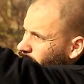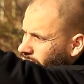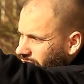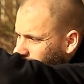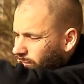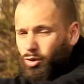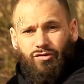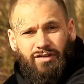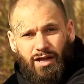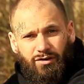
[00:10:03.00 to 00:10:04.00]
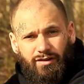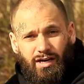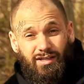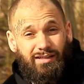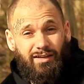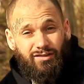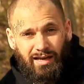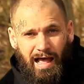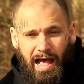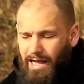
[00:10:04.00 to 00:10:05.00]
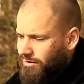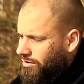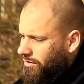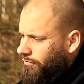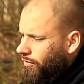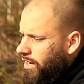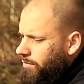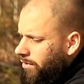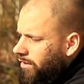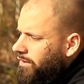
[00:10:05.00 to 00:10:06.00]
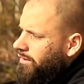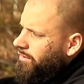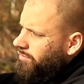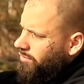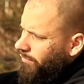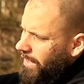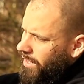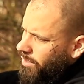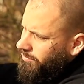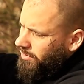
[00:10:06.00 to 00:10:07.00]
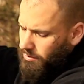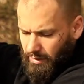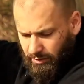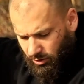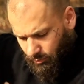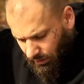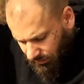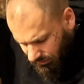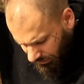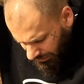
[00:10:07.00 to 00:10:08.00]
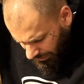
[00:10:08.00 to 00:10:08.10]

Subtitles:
put your tent poles down in there. That's going to add to the frame, so that helps out a little bit.